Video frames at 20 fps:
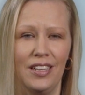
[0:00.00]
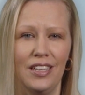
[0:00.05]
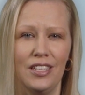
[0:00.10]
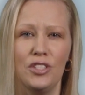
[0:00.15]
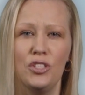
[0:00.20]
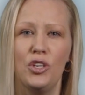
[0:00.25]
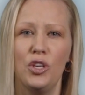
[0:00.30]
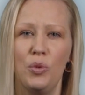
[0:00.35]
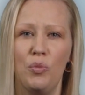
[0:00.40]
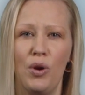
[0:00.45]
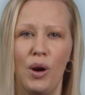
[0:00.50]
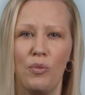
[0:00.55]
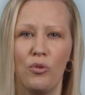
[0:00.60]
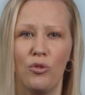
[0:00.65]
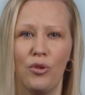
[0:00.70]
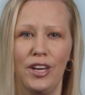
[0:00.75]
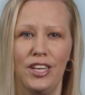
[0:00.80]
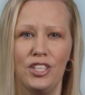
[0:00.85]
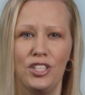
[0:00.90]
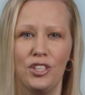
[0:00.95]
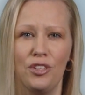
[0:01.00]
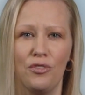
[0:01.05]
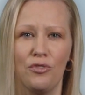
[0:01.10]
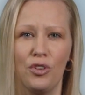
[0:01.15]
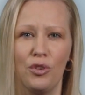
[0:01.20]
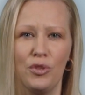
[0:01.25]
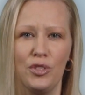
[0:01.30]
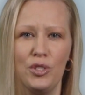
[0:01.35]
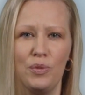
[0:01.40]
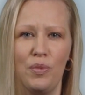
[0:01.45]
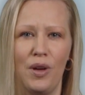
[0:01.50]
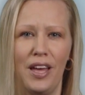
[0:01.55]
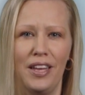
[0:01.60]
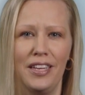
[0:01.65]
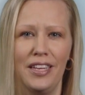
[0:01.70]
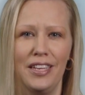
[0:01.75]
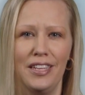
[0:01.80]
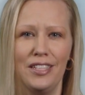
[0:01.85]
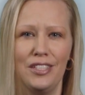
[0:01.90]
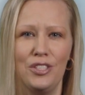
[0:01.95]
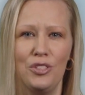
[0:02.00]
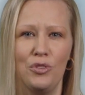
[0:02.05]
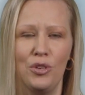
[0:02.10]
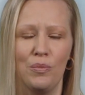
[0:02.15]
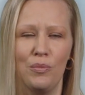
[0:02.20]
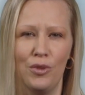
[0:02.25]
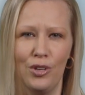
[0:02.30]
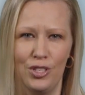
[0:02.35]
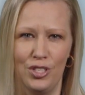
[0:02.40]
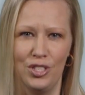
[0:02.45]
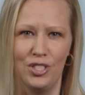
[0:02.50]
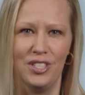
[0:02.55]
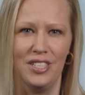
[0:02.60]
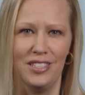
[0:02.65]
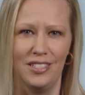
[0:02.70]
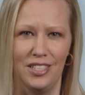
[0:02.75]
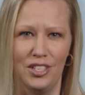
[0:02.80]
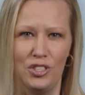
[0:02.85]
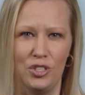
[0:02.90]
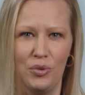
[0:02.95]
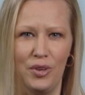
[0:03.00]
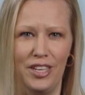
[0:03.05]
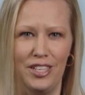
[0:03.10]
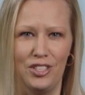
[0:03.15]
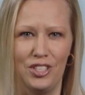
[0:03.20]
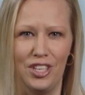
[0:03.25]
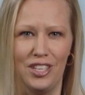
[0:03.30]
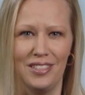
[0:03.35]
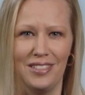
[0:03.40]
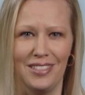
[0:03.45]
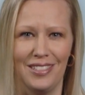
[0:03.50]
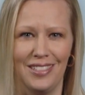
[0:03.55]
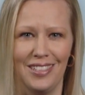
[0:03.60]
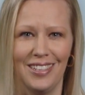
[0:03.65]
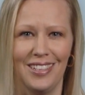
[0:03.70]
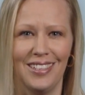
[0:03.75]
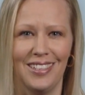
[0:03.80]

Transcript: is good preparation for responding to emergency situations.